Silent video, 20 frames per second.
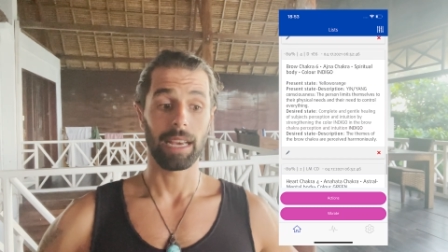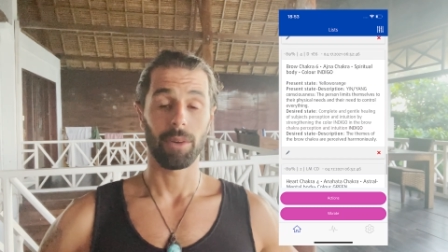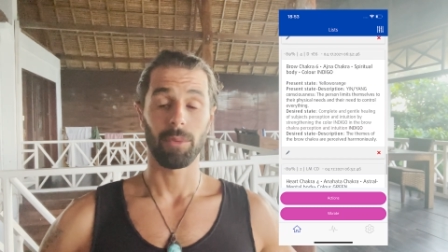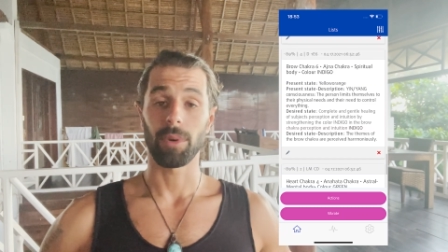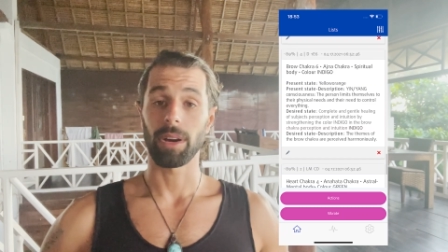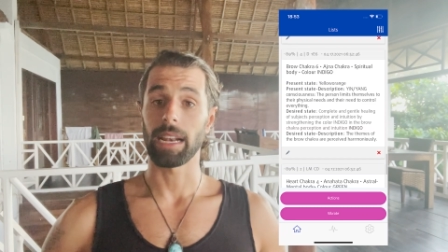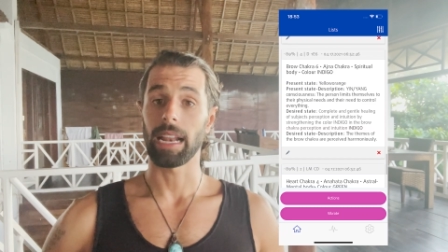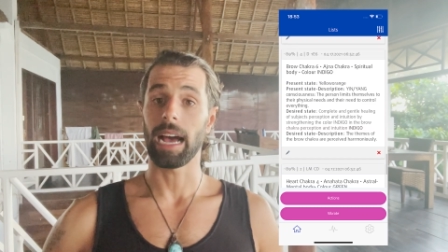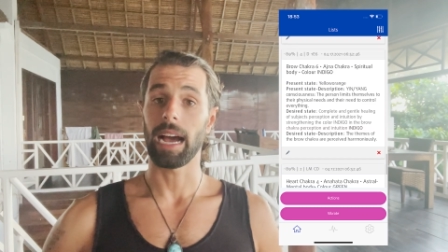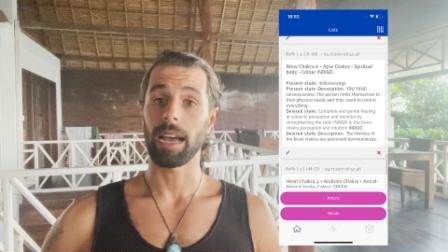
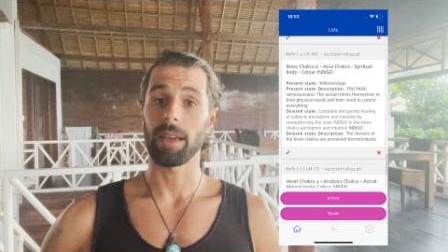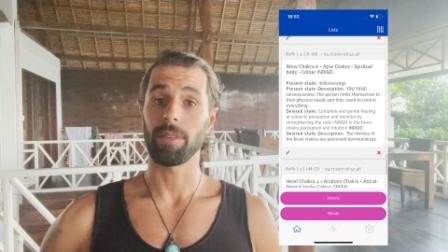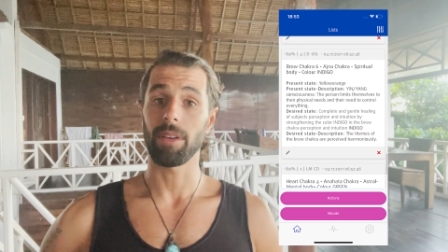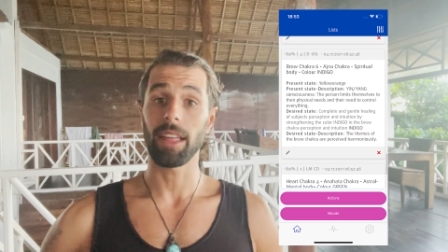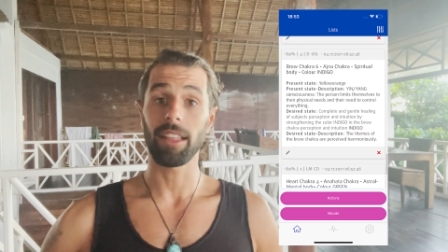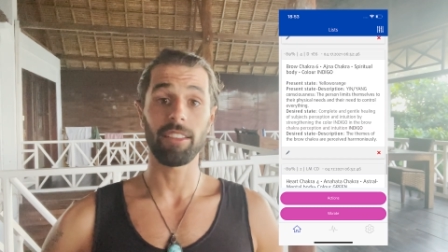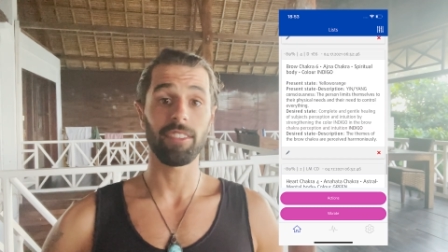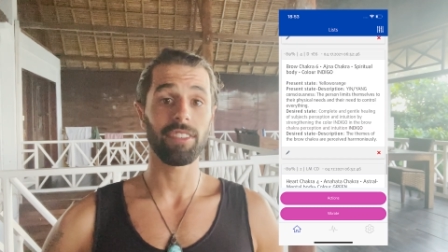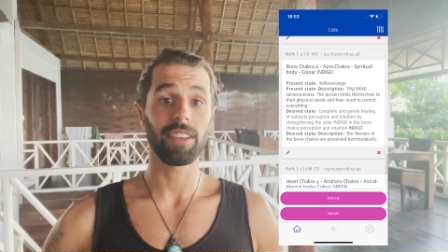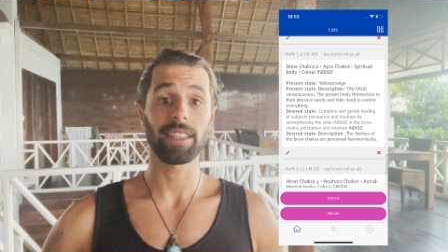Well, I
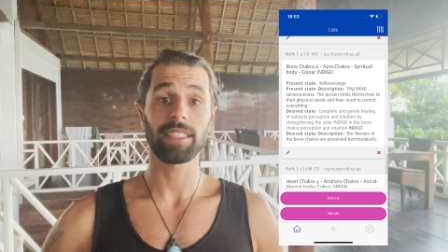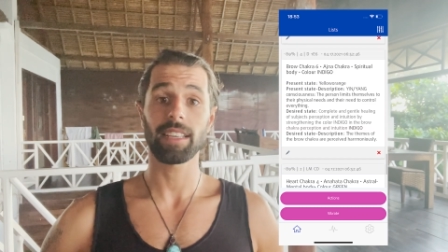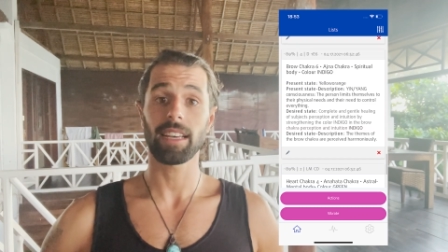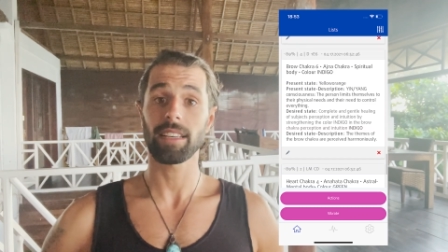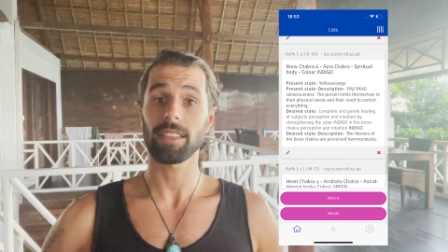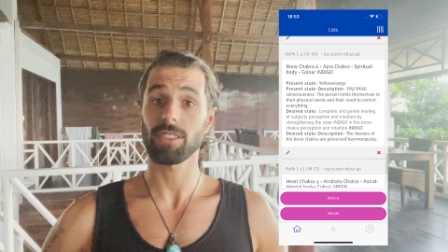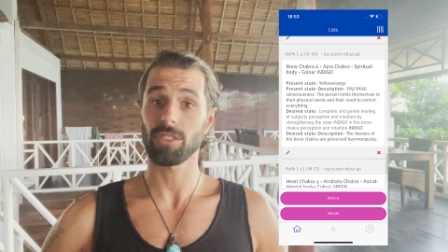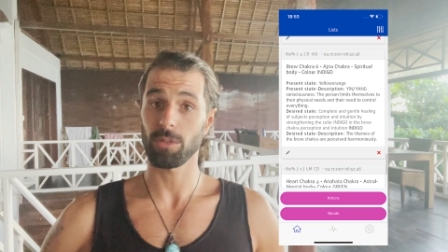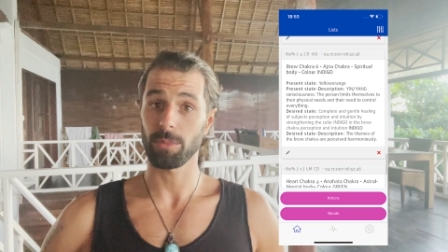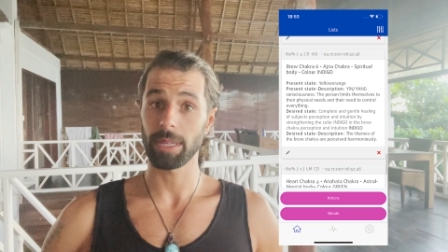
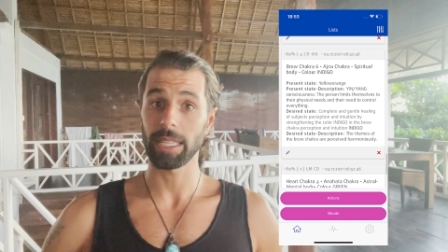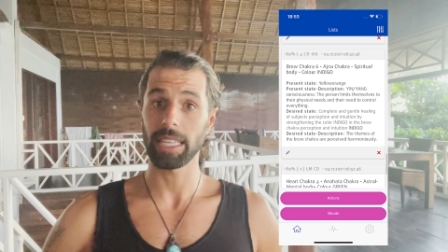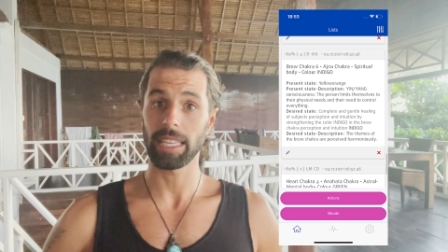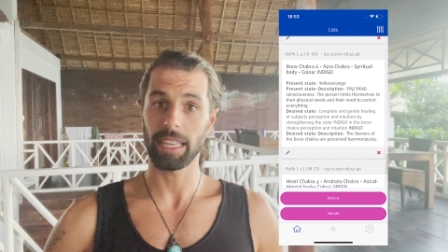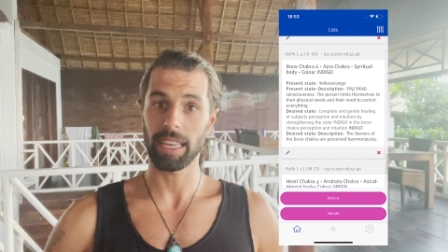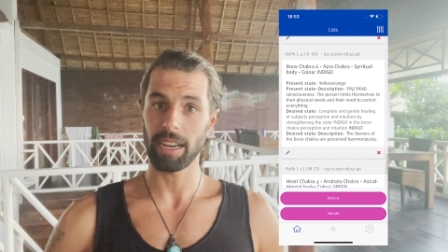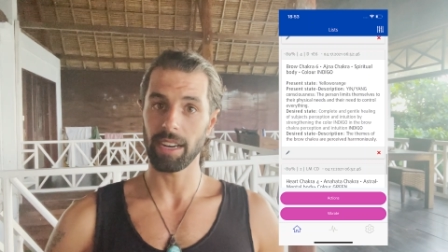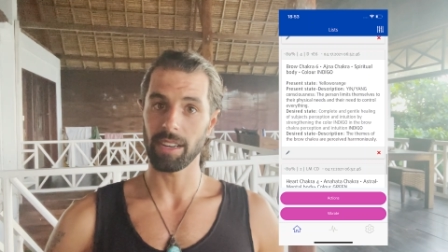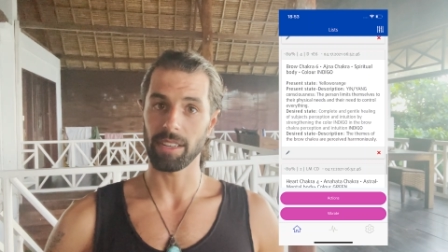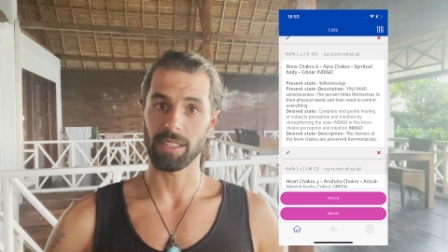emphasized so many
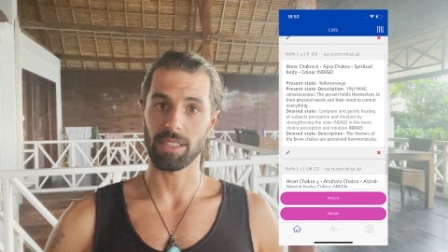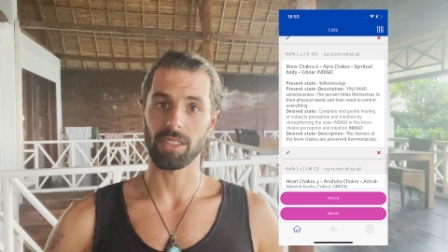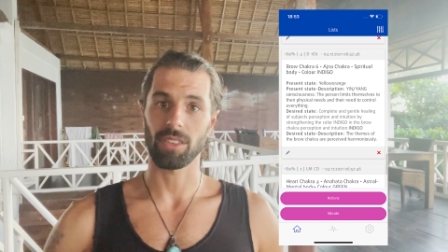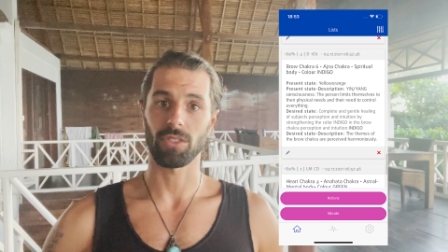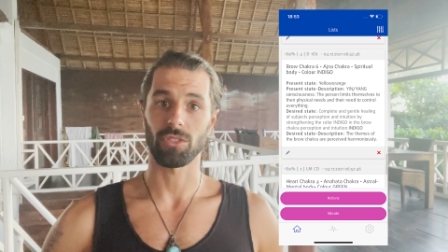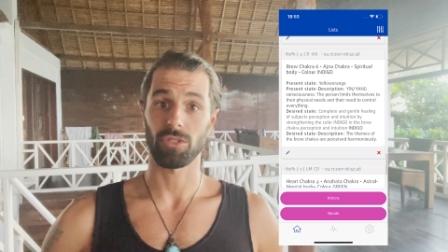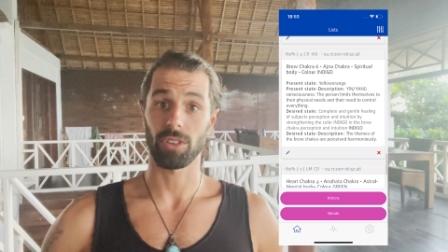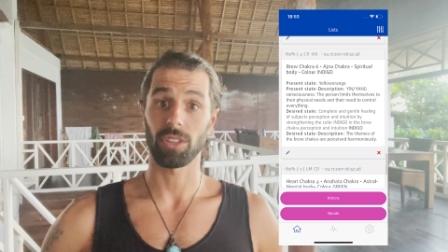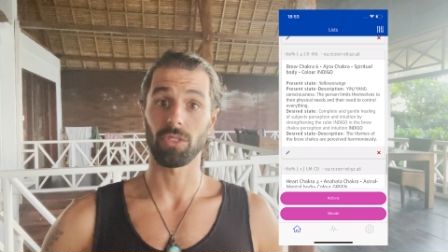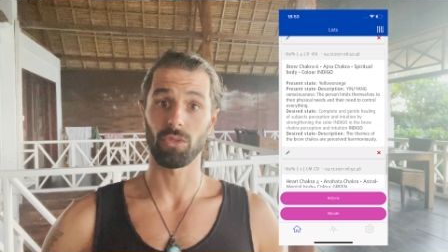years
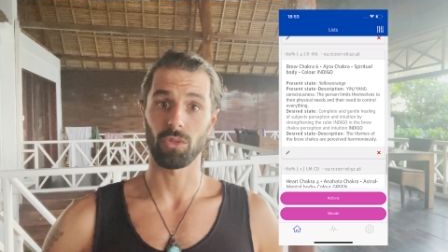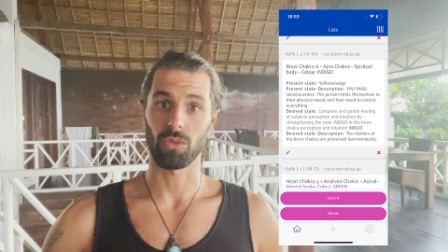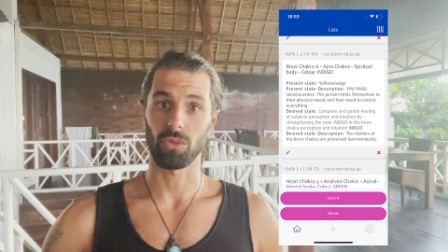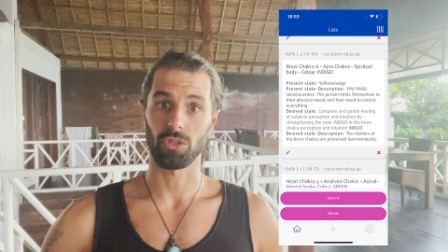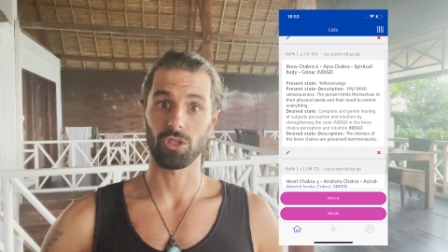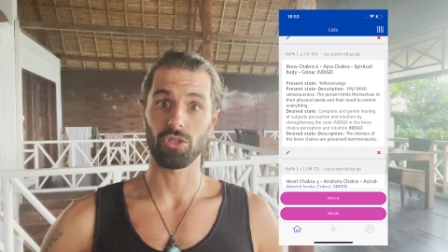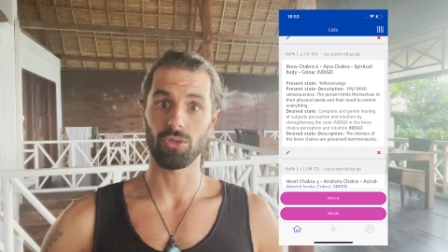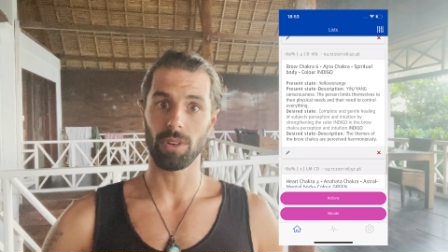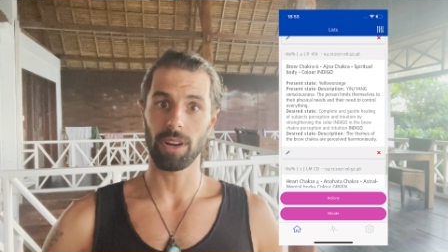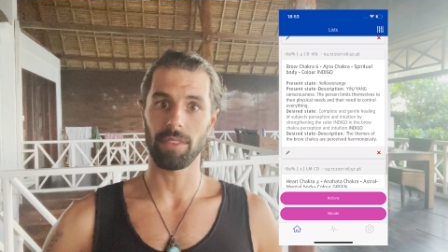on trying to
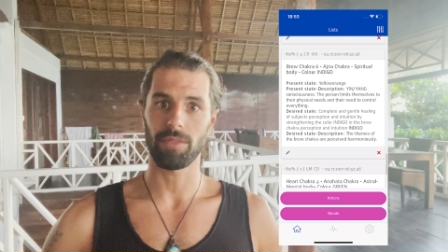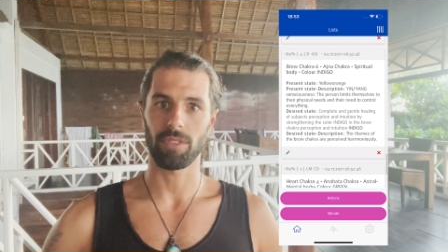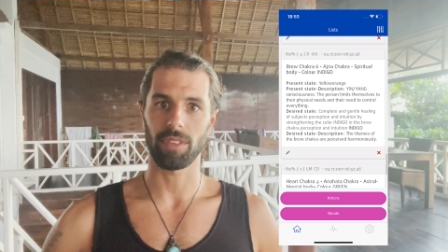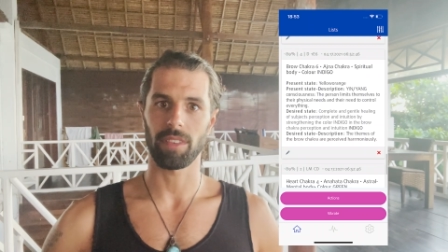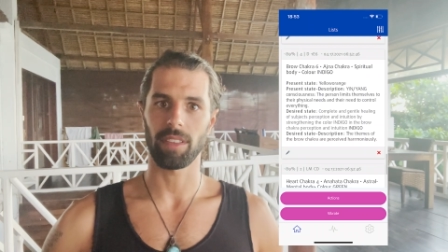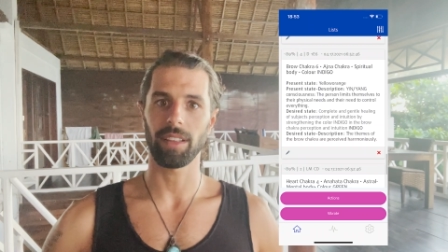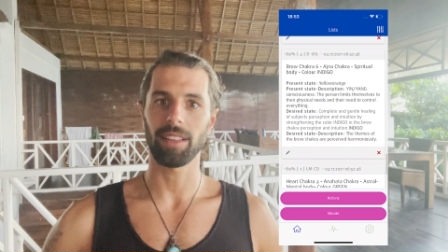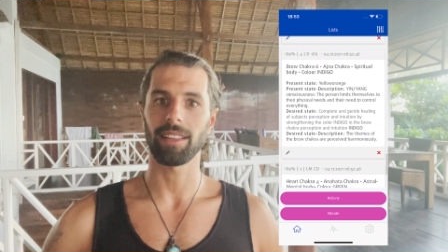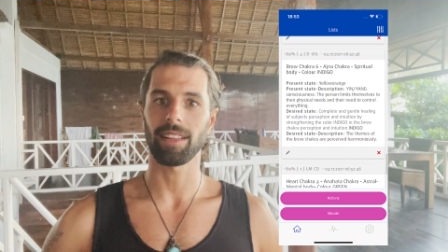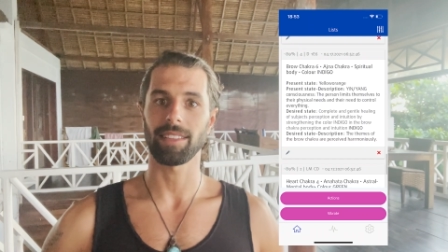control
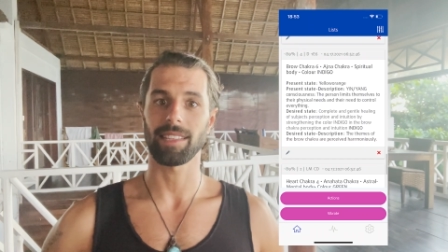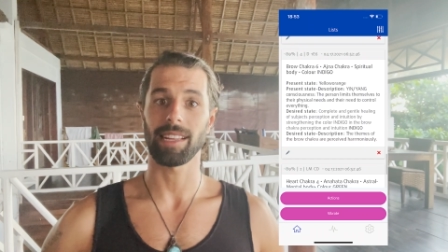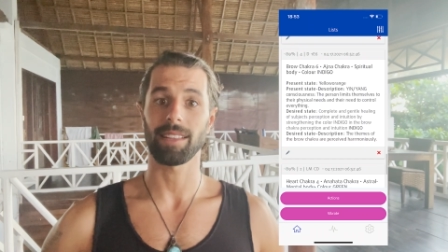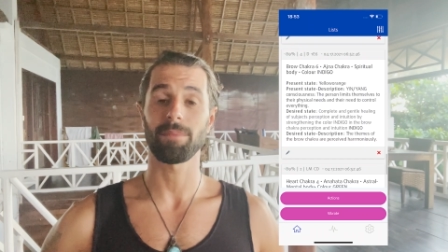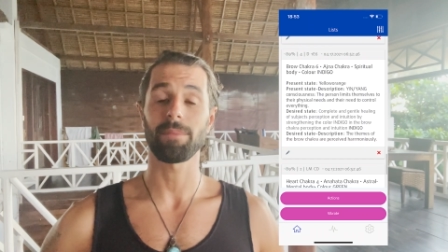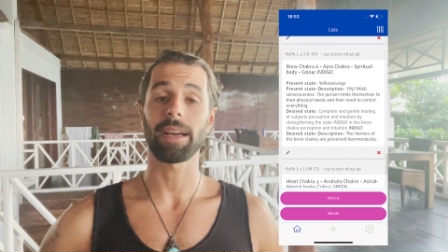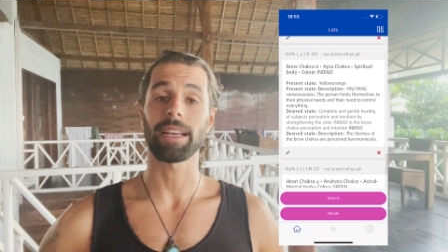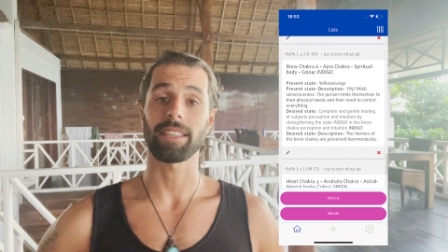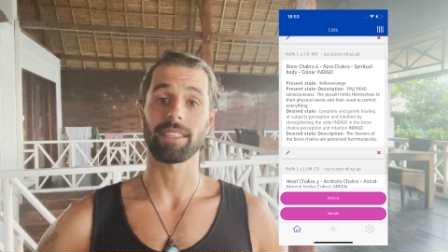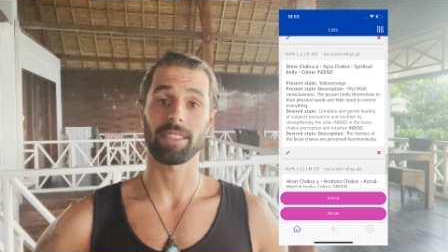everything that at
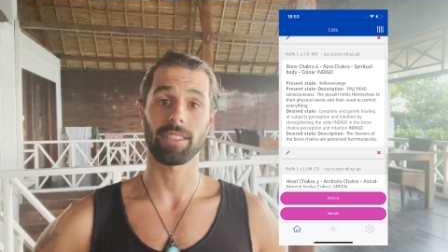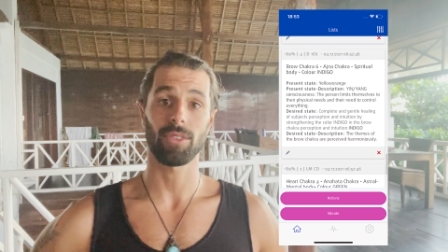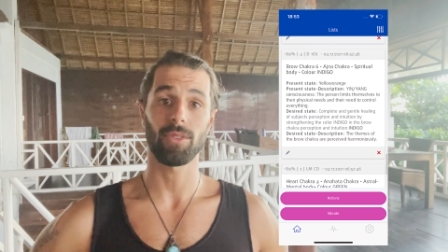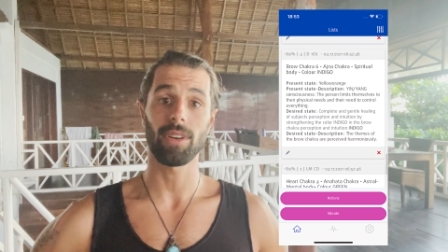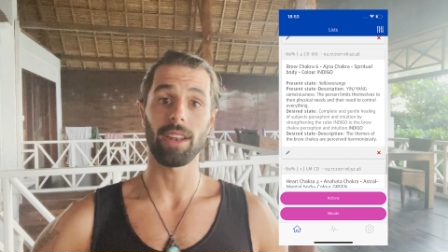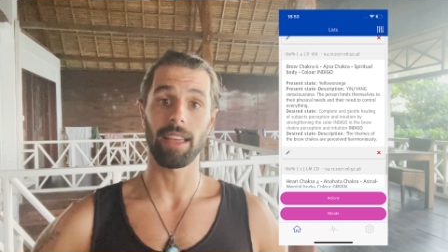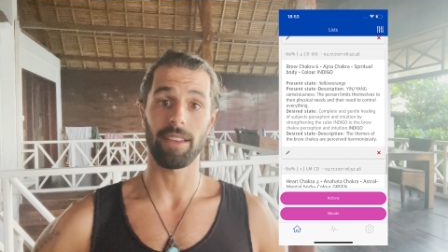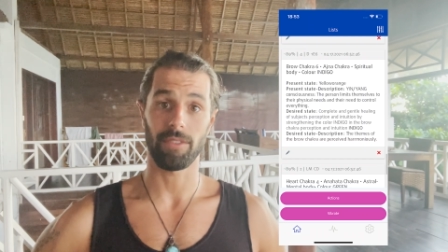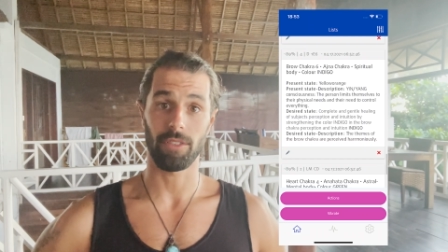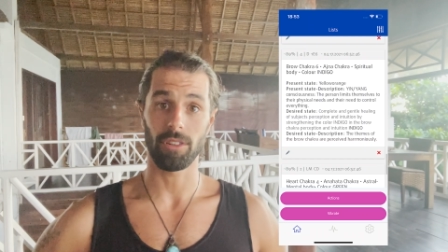my soul
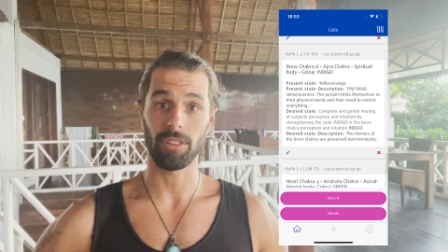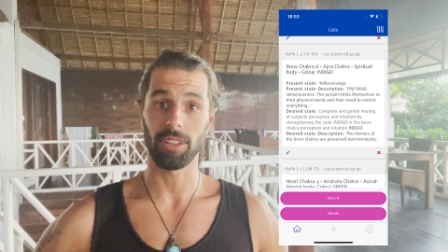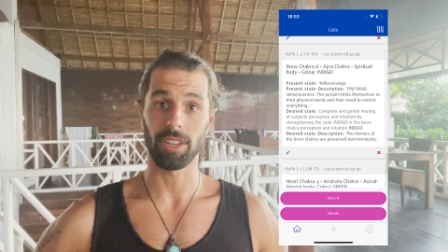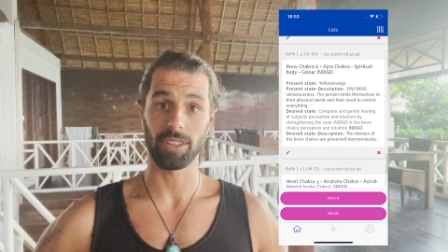level,